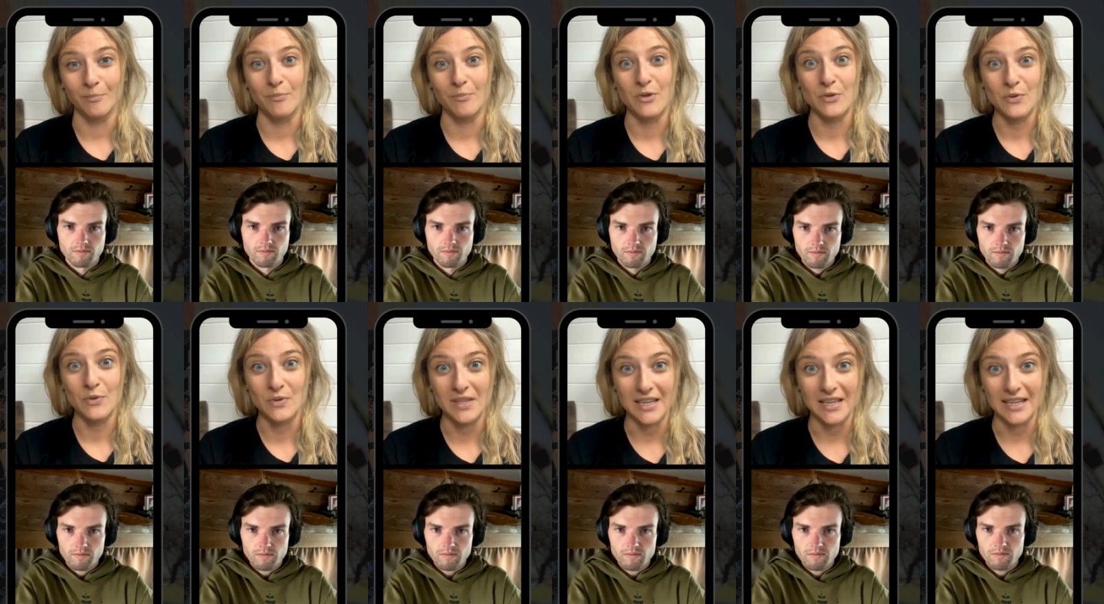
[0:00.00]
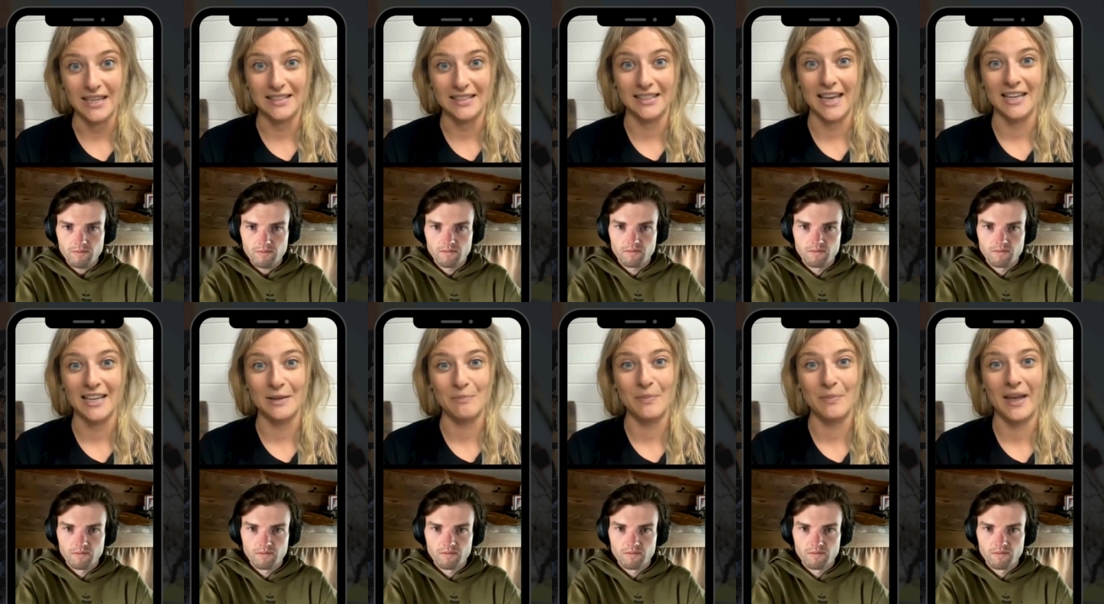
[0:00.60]
Speaker 1: music is
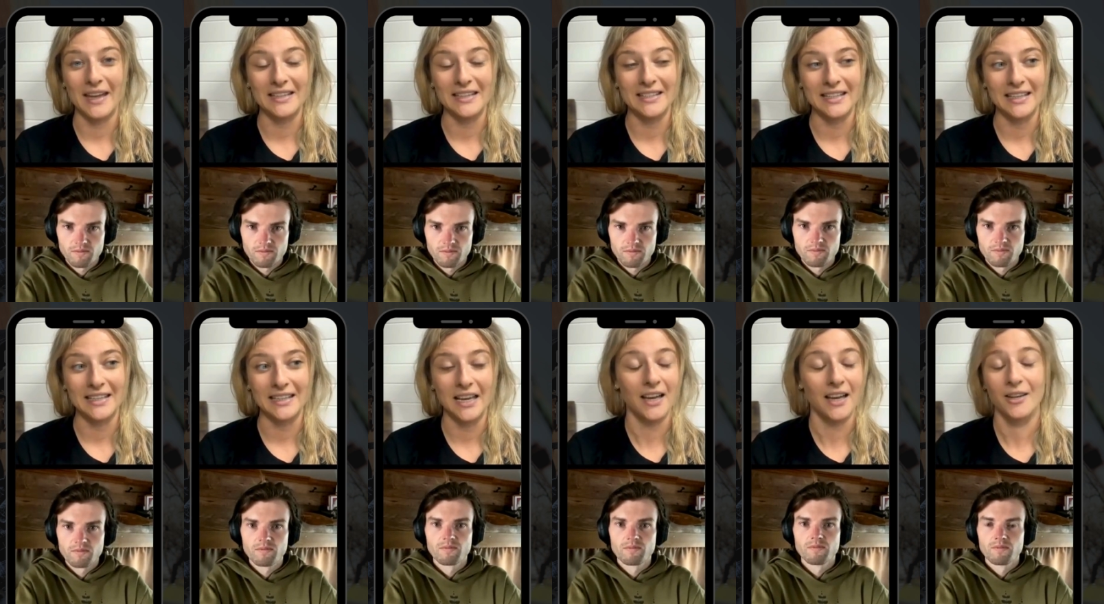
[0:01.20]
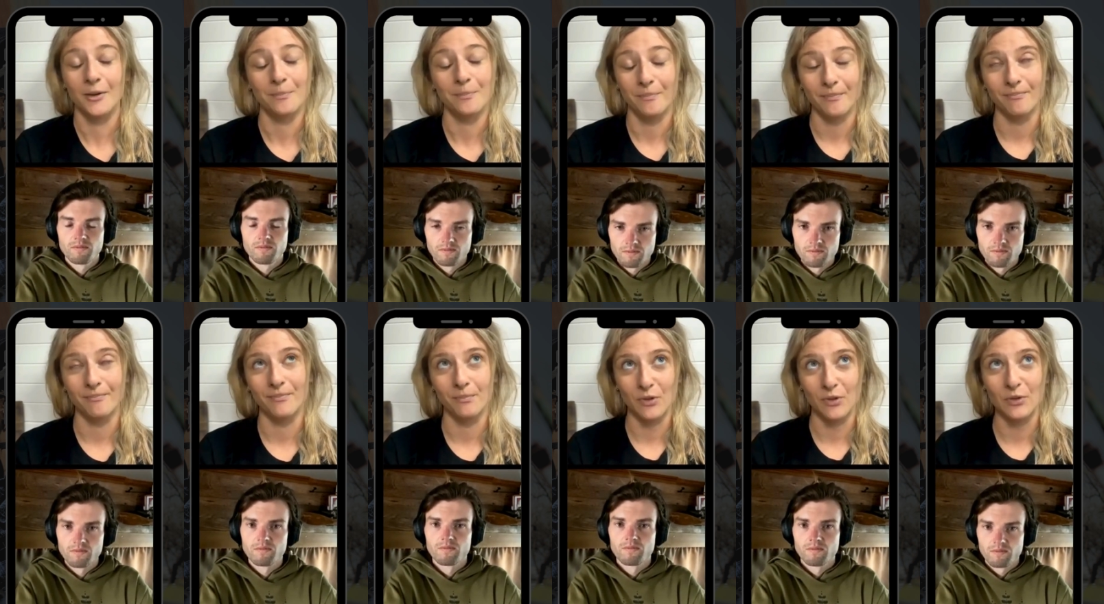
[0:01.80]
getting painted, um,
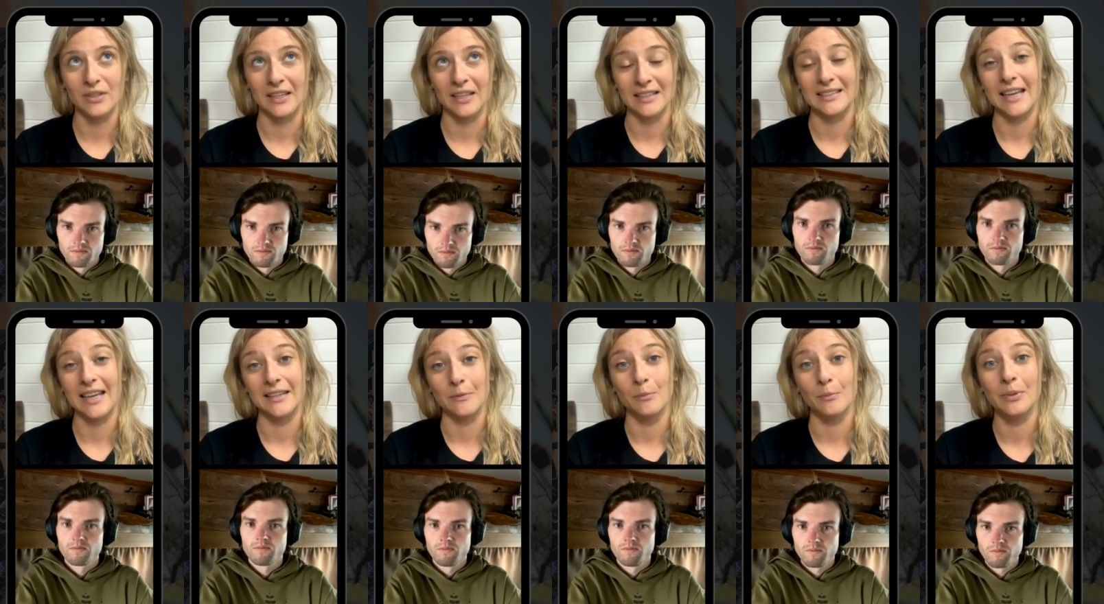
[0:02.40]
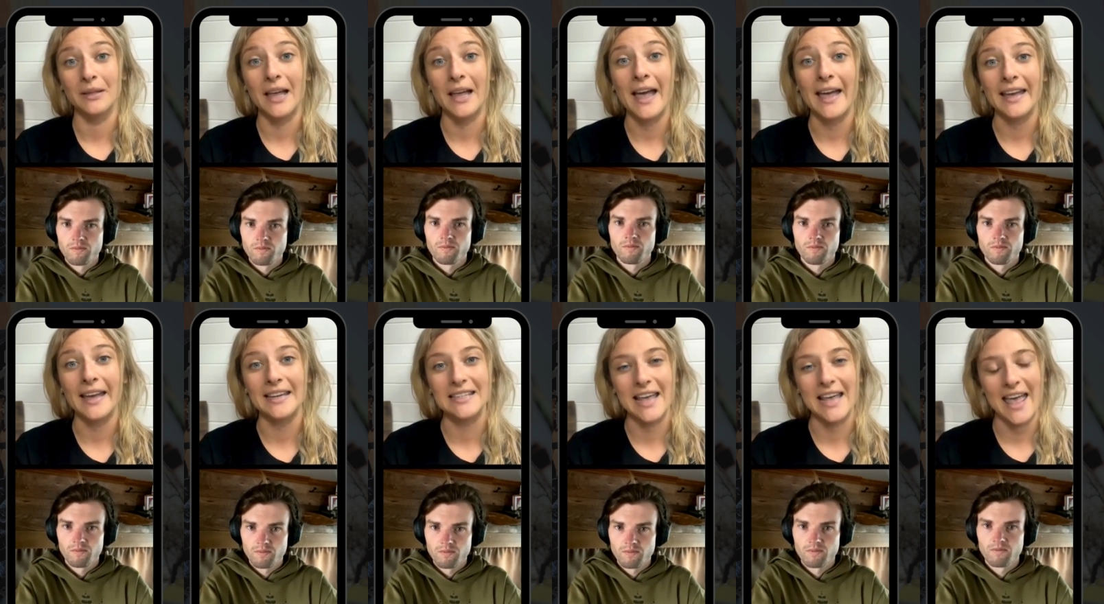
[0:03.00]
music is getting mm-hmm.
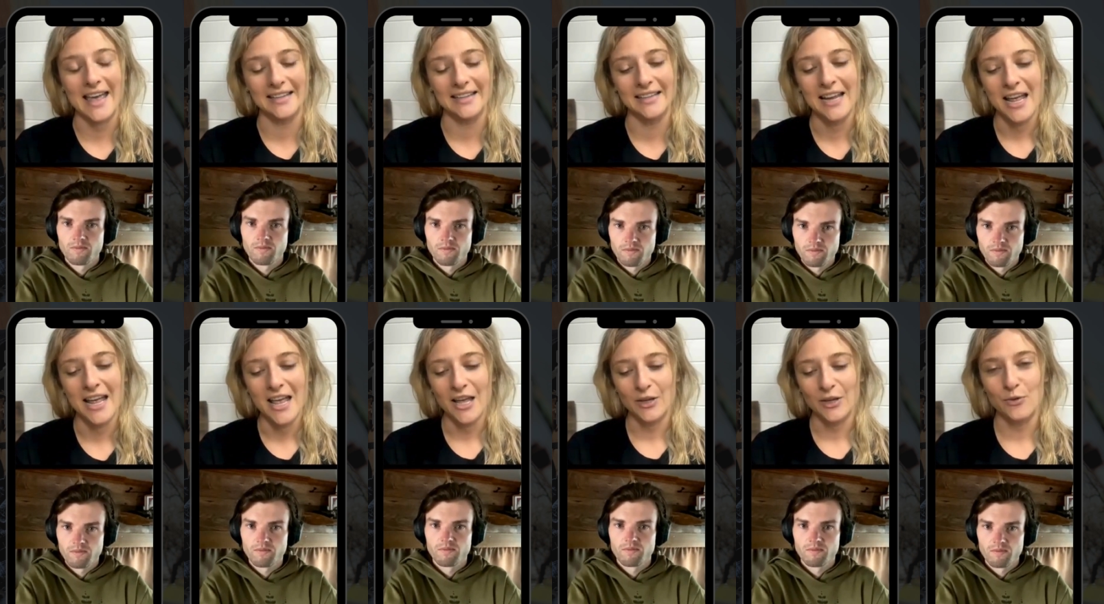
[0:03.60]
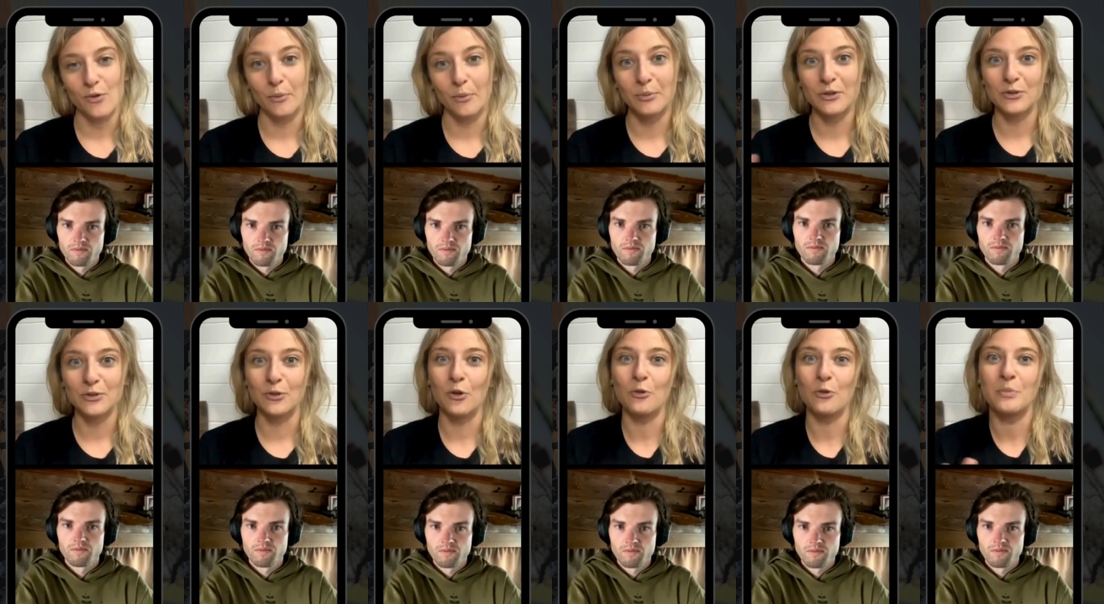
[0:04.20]
played, and you
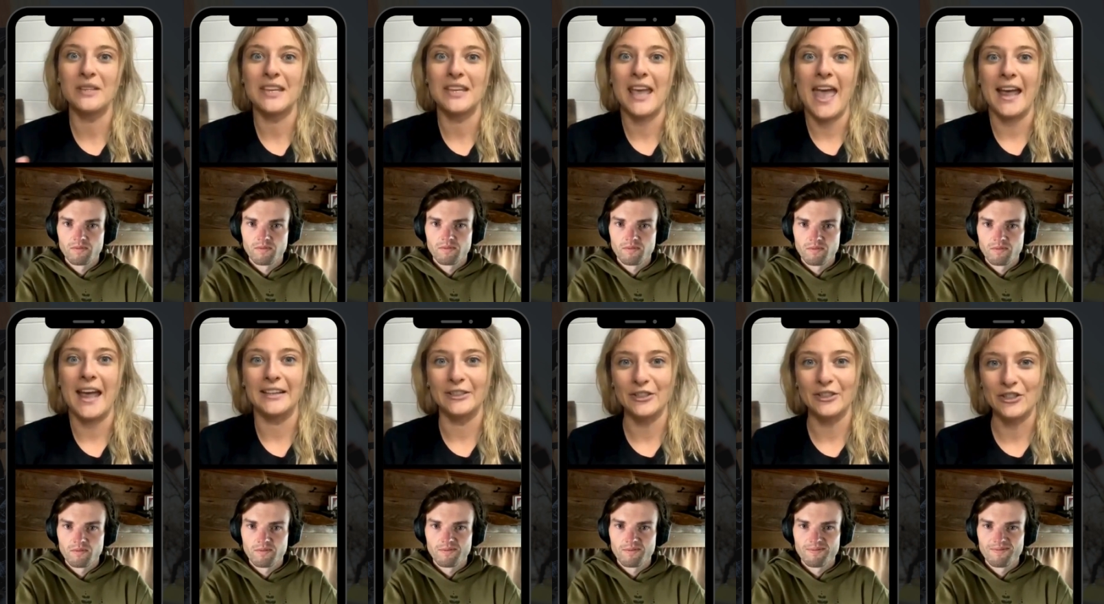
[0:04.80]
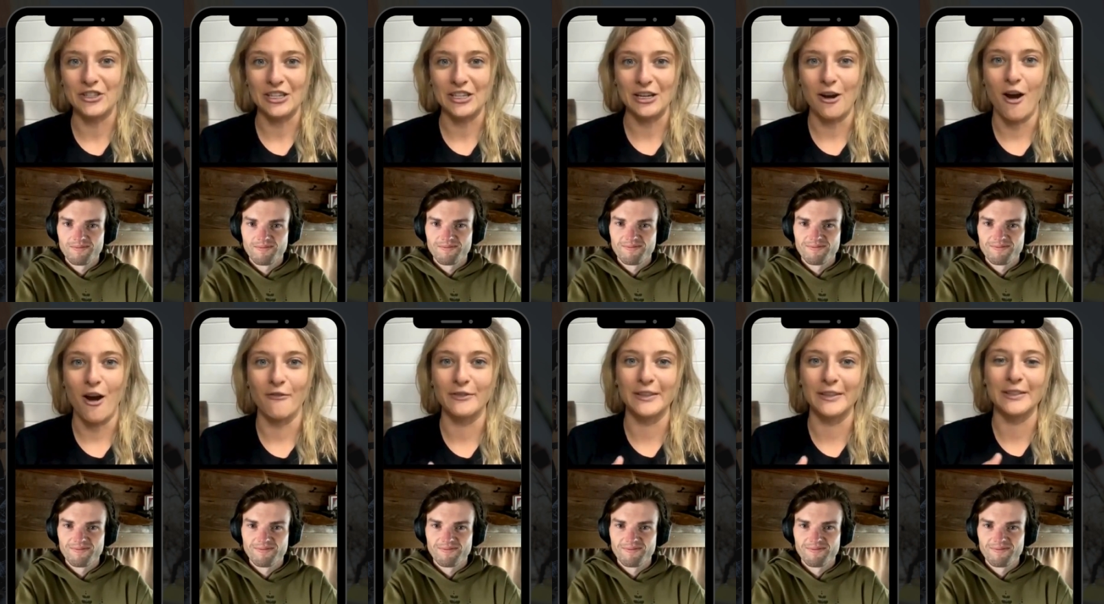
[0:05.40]
absorb the energy
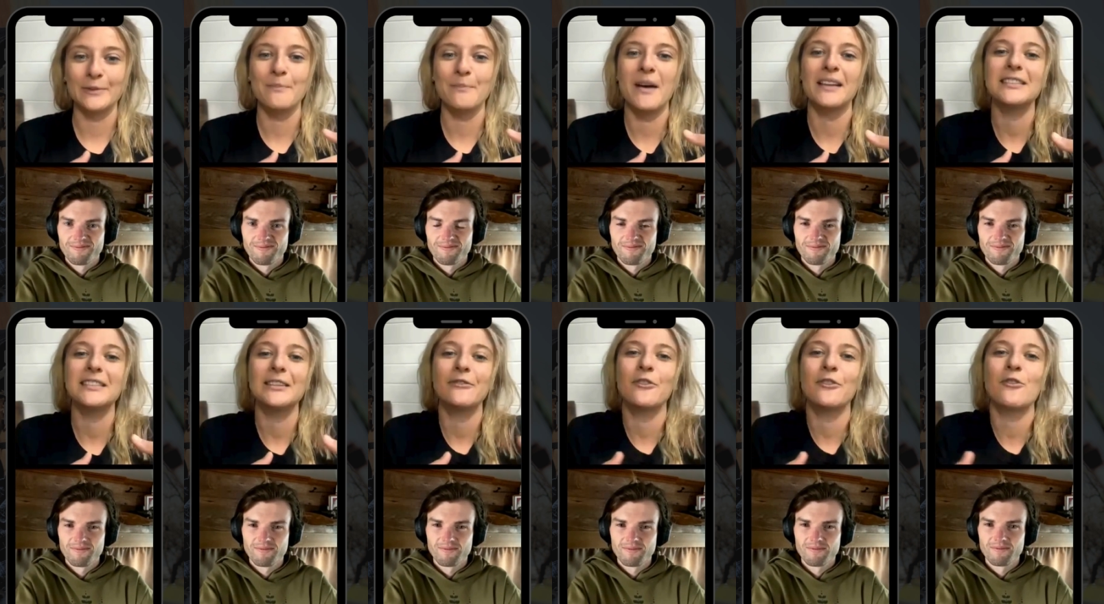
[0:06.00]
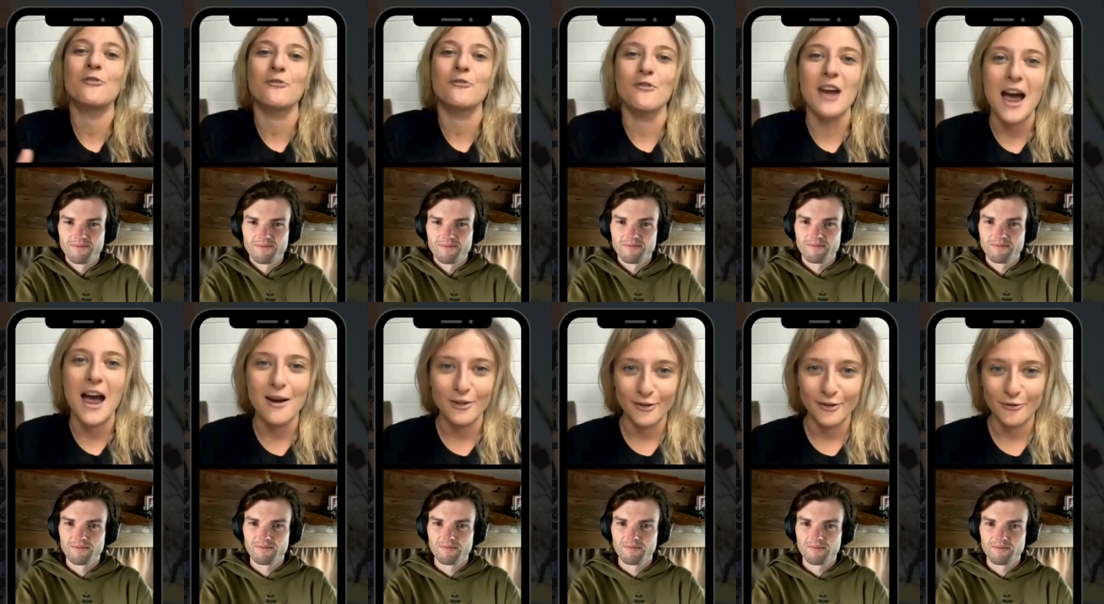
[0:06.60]
of this massive
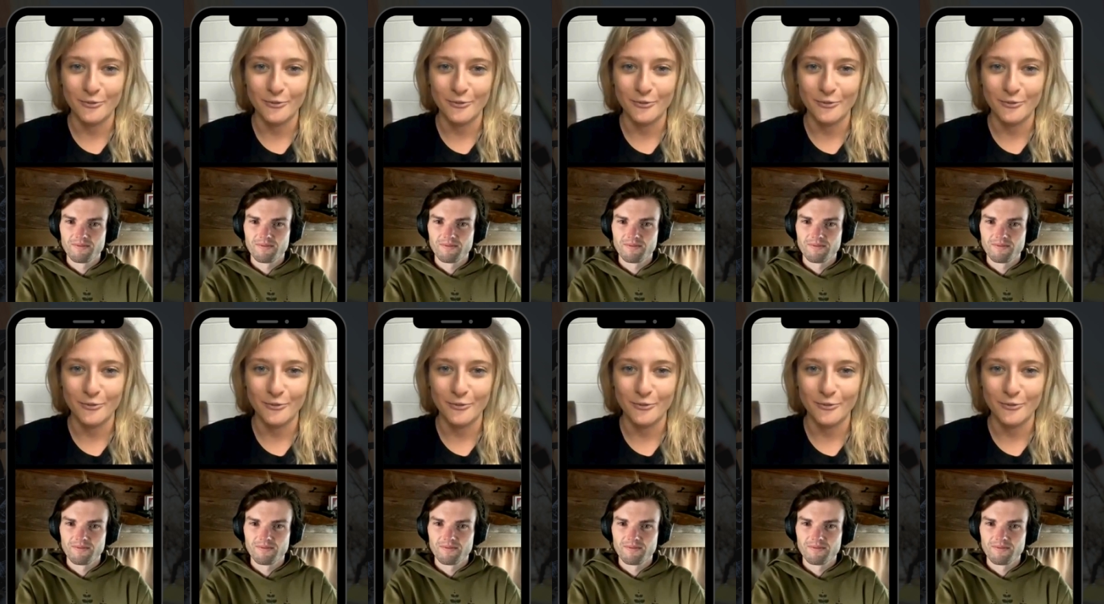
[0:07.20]
crowd of